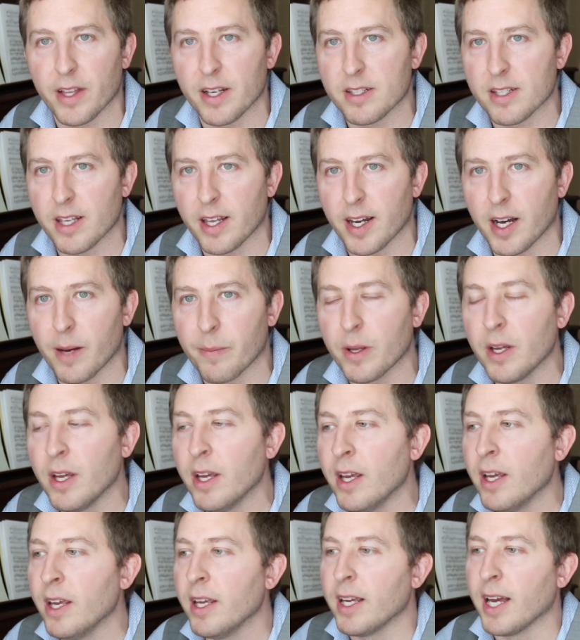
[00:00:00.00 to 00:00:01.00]
that set up
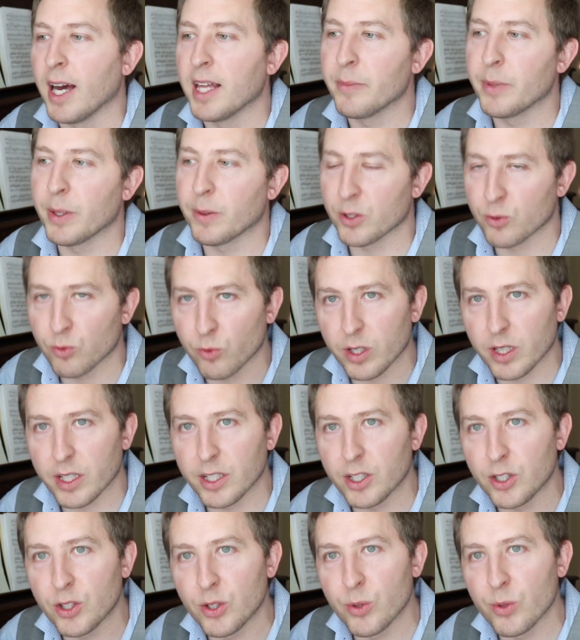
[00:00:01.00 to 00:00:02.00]
and then be able to
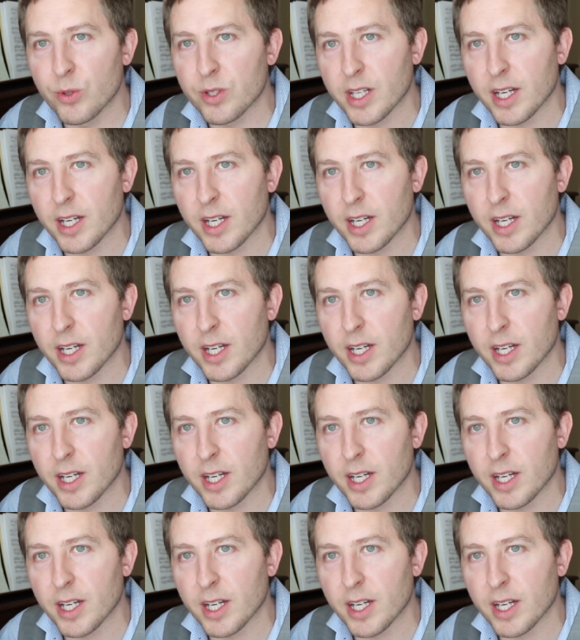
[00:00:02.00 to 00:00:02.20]
really use